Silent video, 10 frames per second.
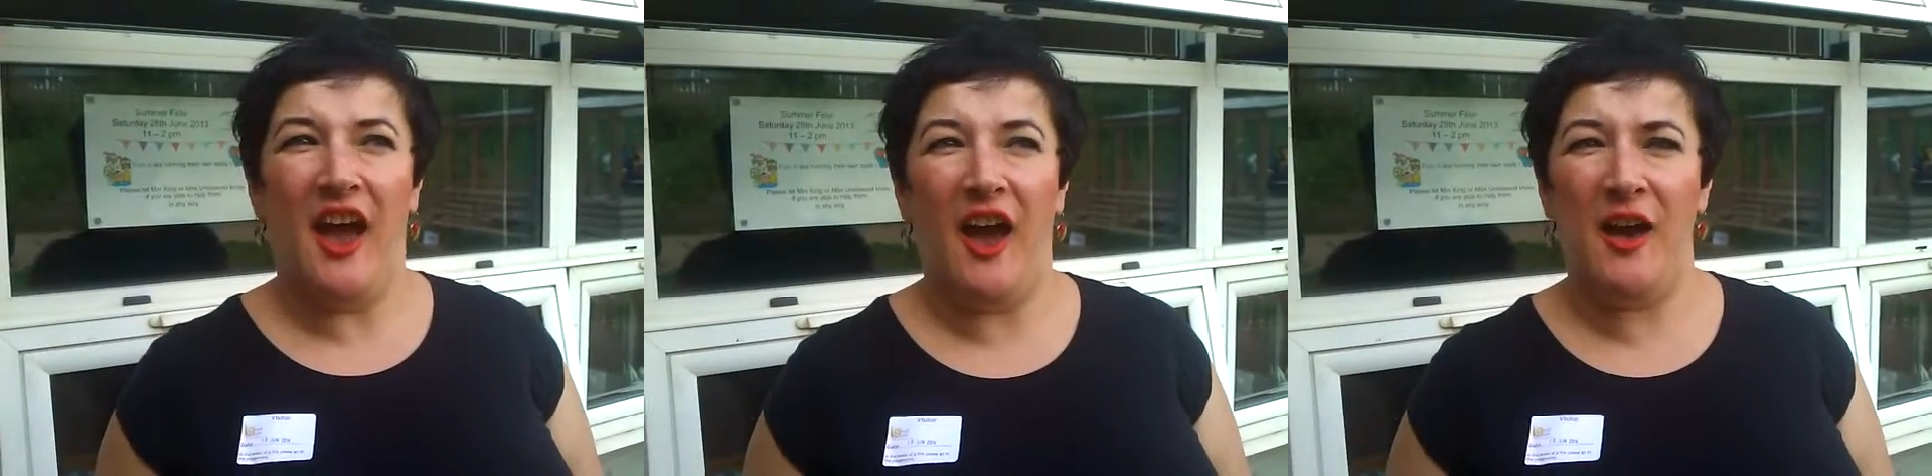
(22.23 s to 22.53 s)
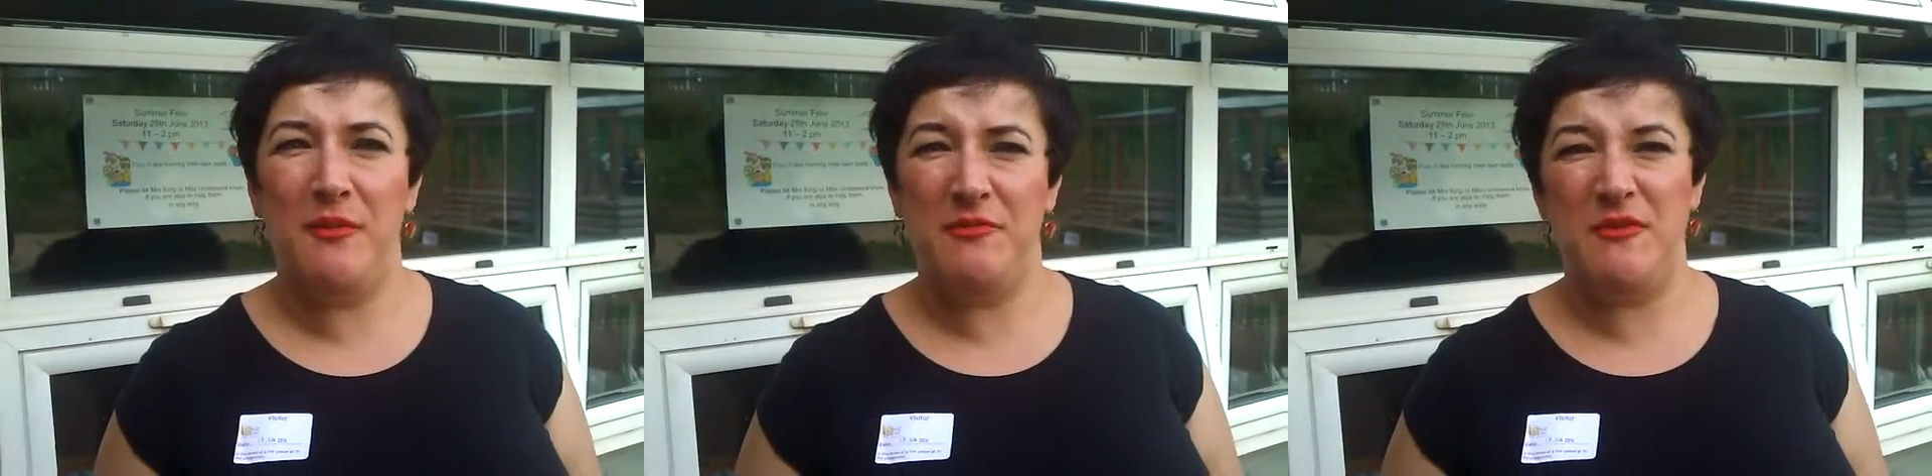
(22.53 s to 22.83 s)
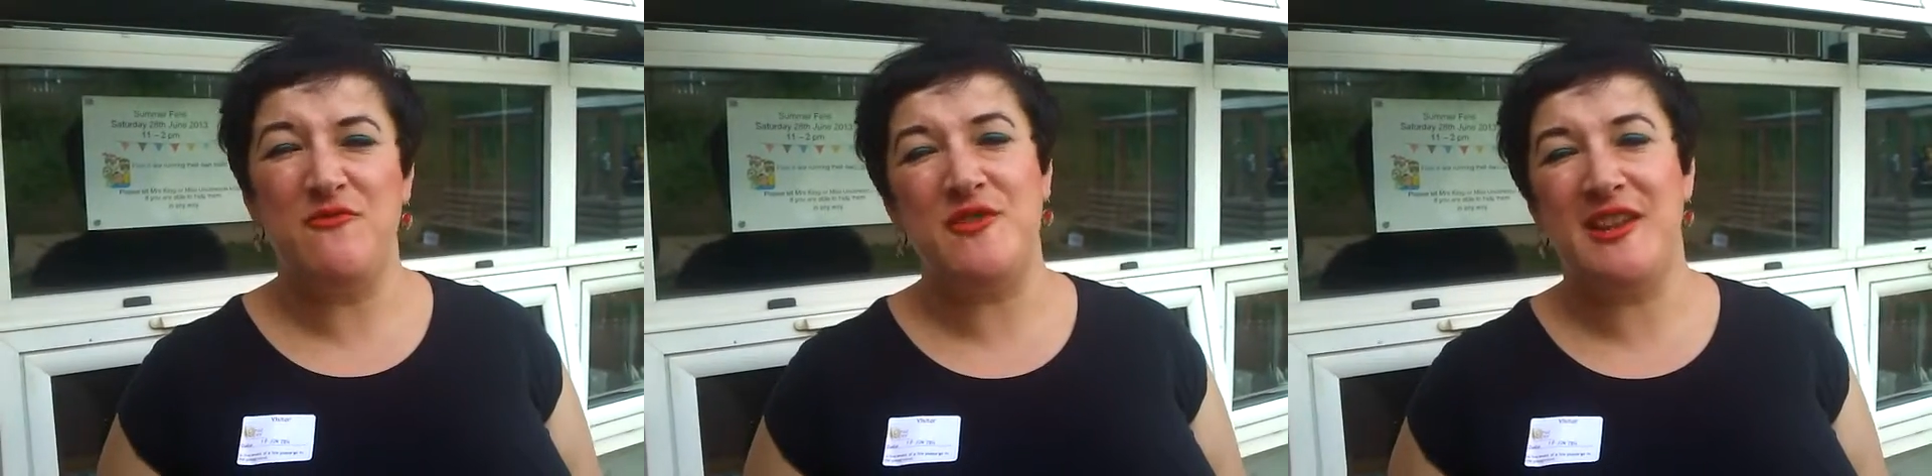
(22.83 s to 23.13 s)
I've
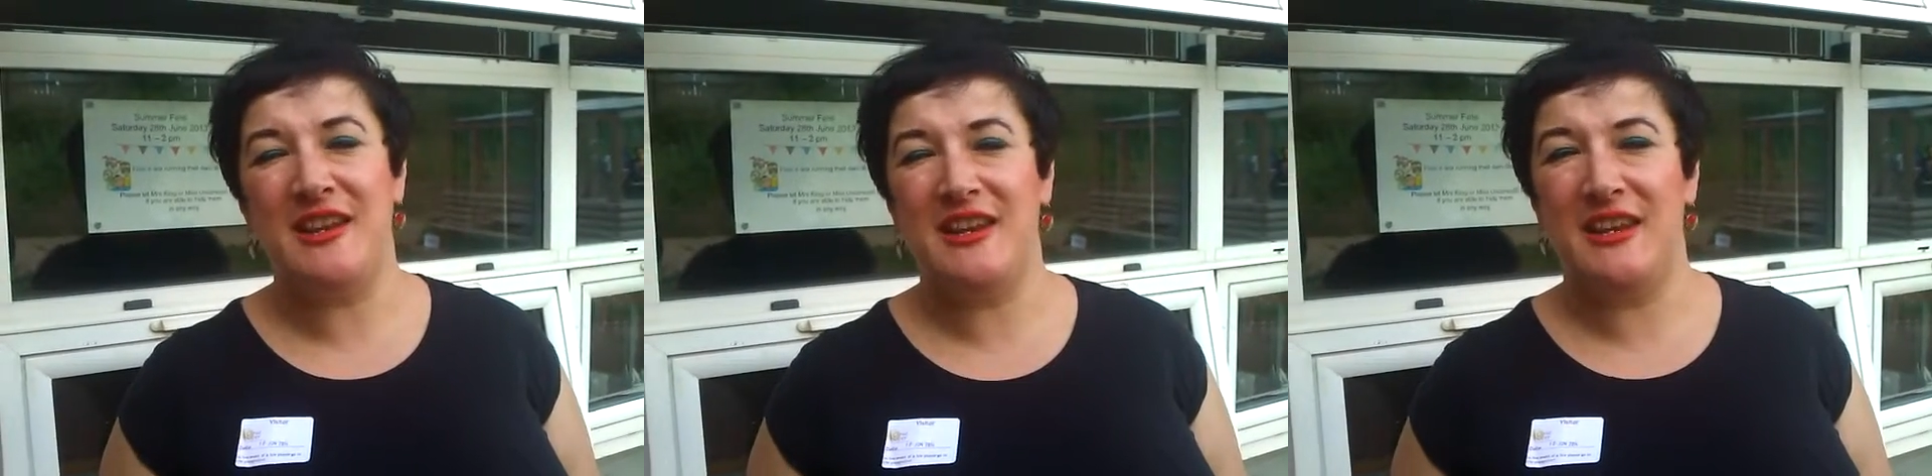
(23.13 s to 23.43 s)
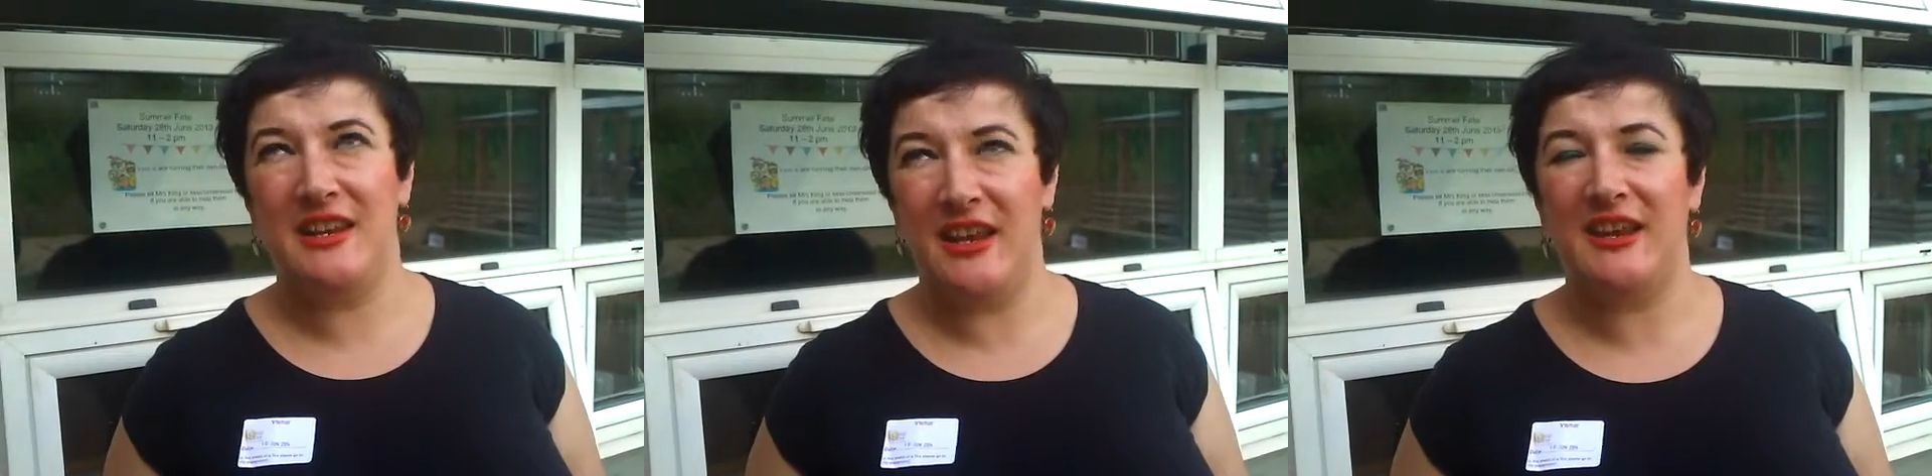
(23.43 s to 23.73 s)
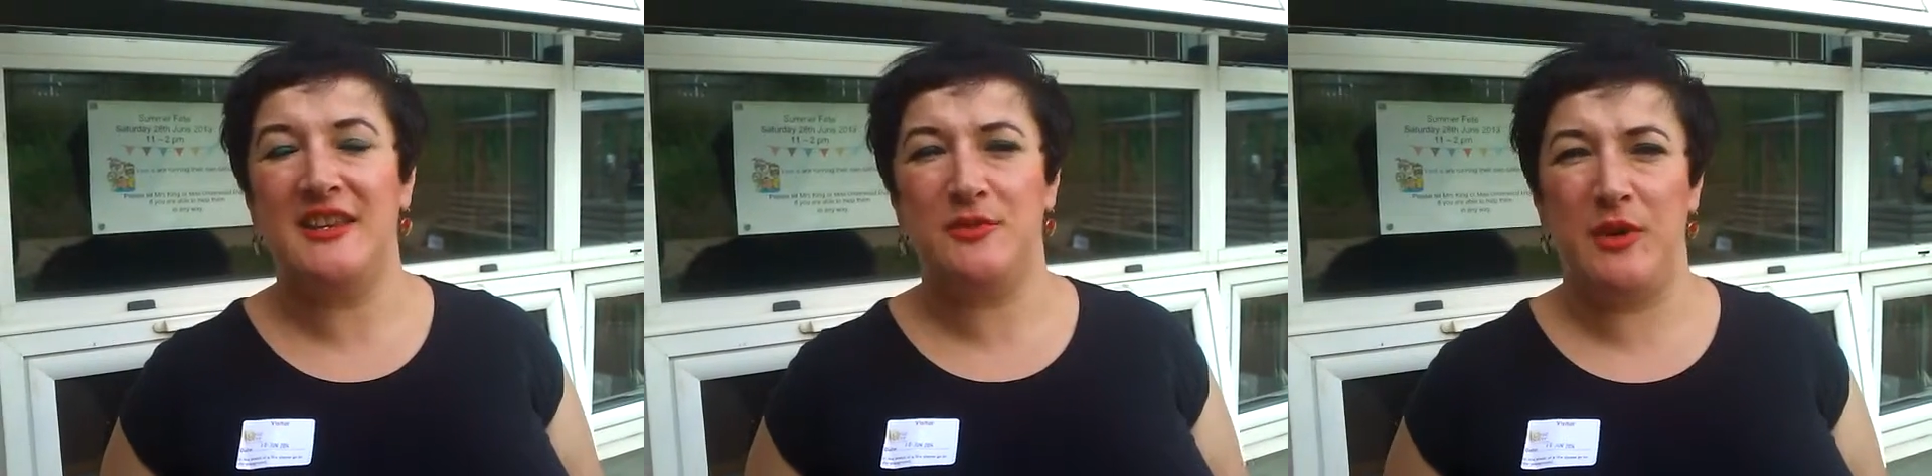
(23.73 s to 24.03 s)
been really
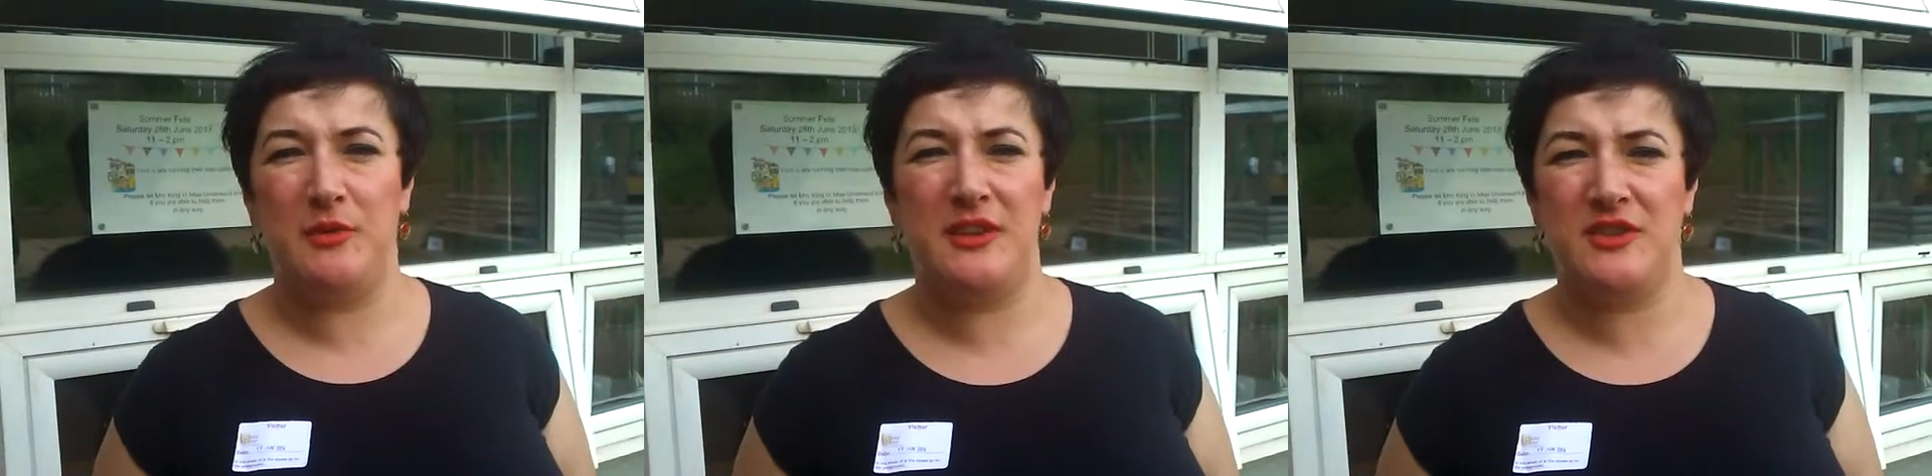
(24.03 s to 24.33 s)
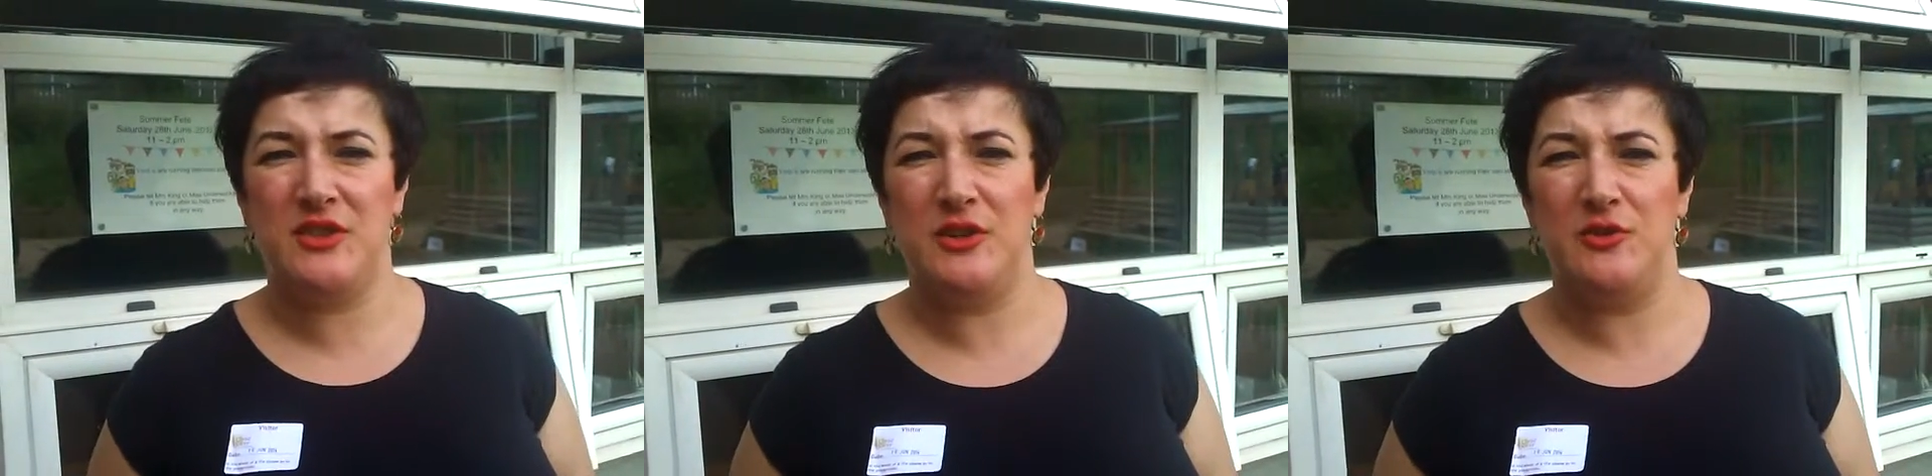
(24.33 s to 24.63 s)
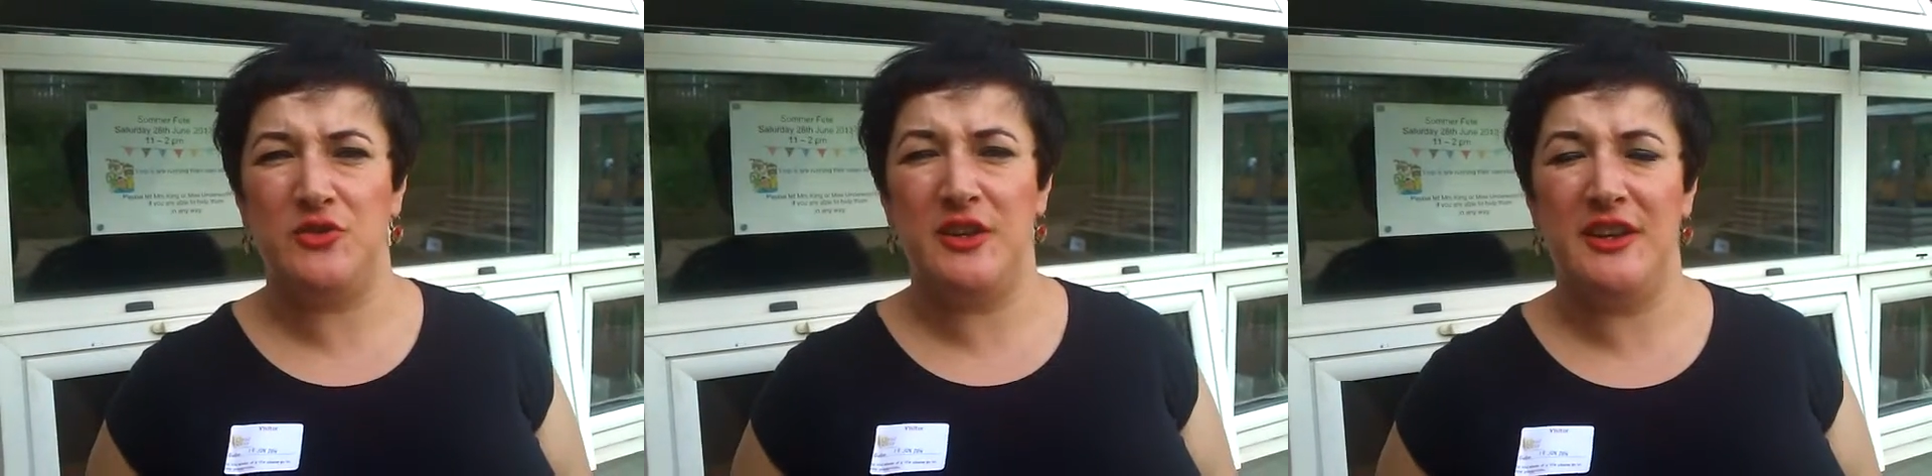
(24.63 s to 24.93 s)
lucky to work with these
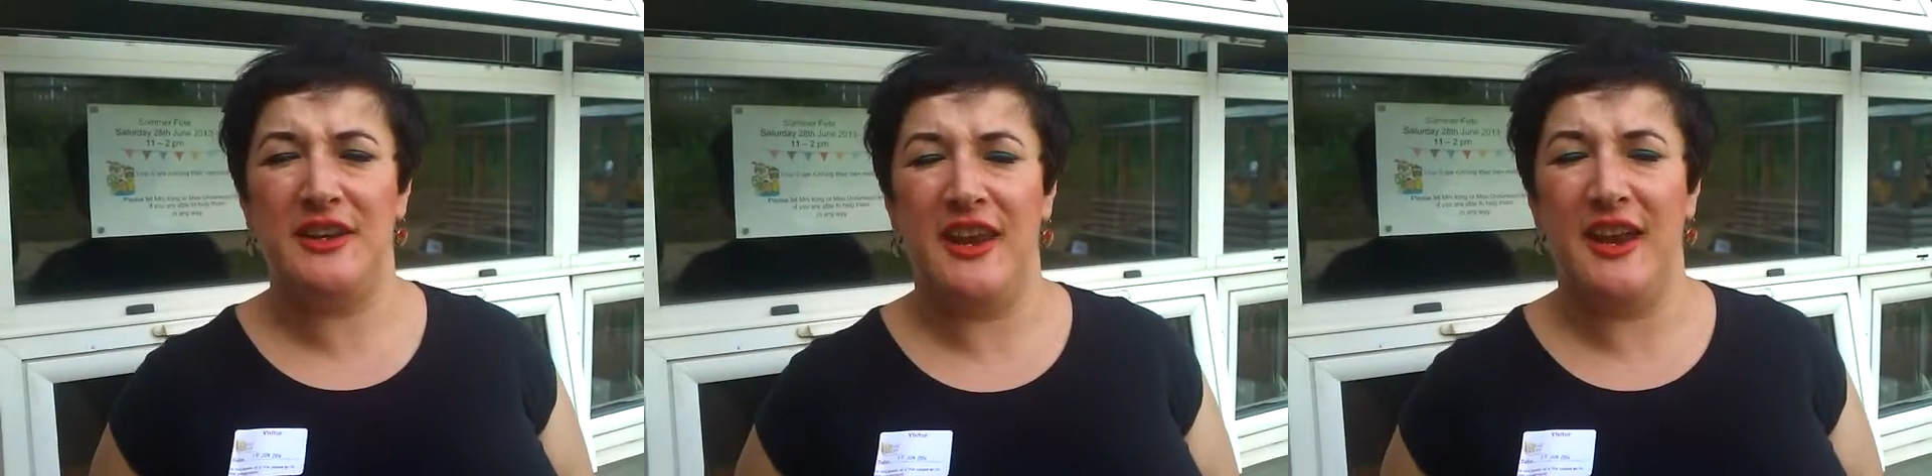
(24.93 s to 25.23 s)
children.